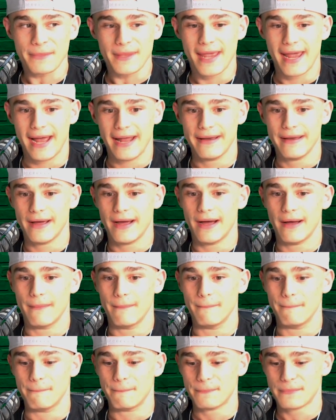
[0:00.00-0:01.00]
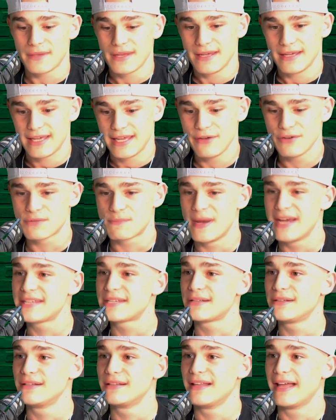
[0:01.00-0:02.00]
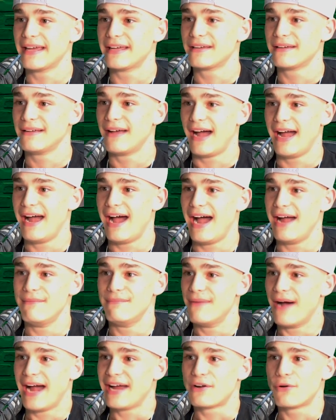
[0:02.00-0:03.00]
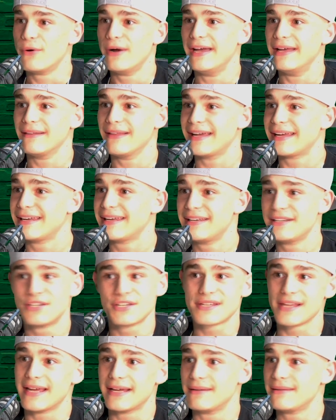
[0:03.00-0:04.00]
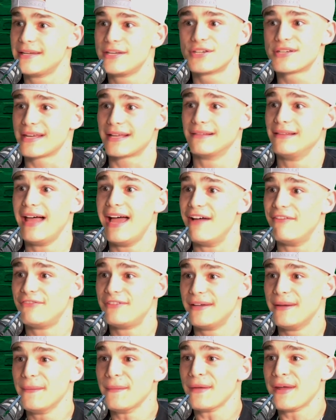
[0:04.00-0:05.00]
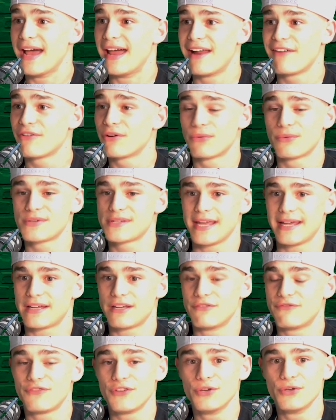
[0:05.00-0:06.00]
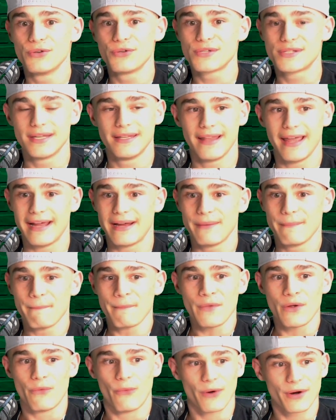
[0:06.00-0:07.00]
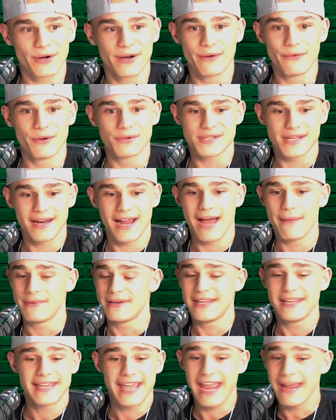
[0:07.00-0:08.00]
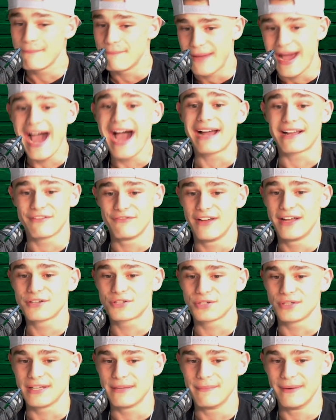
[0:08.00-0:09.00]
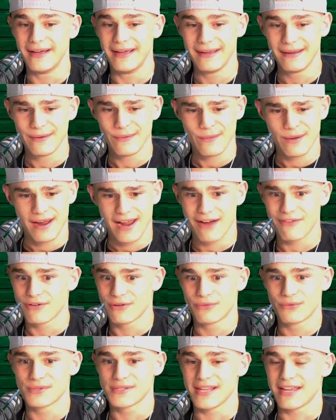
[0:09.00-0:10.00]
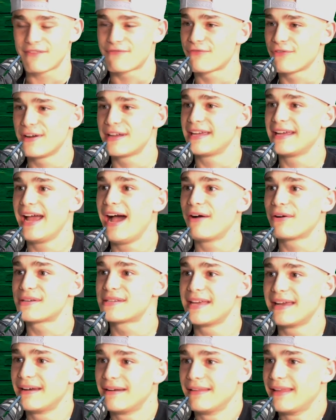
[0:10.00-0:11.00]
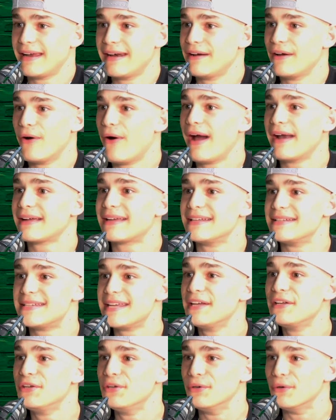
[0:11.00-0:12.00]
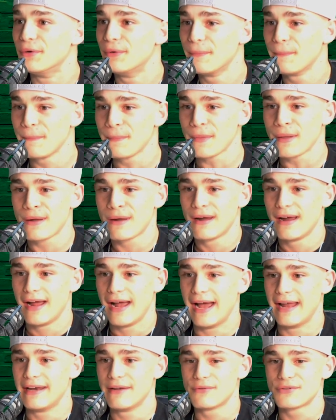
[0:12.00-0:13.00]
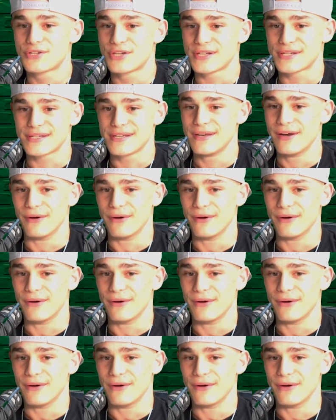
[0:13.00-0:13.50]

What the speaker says: and he was basically like, I quit. Like, and he just left, and everyone was like confused and like wondering what was gonna happen. He came back eventually, but everyone was like freaking out because they didn't know how to continue. And it was just, it